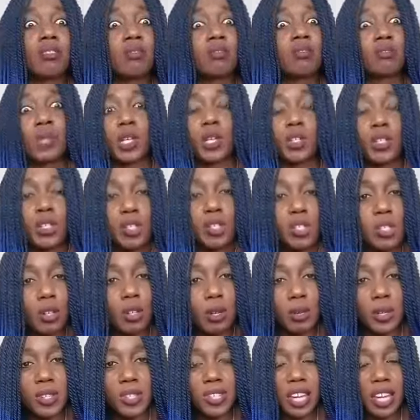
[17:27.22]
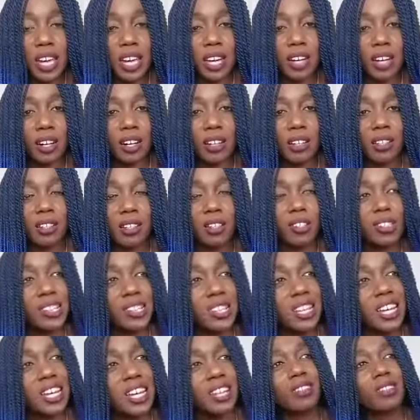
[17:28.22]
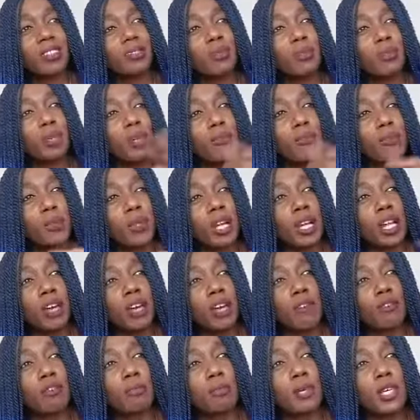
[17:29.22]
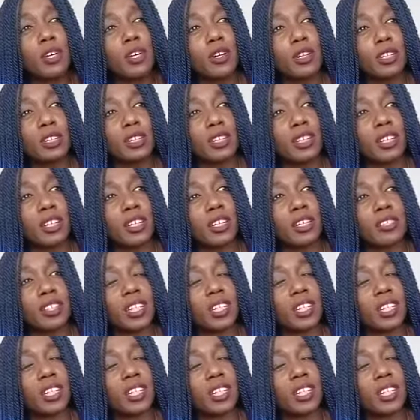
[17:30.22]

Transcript: because it's always there. Just let, what if you lived beyond guilt?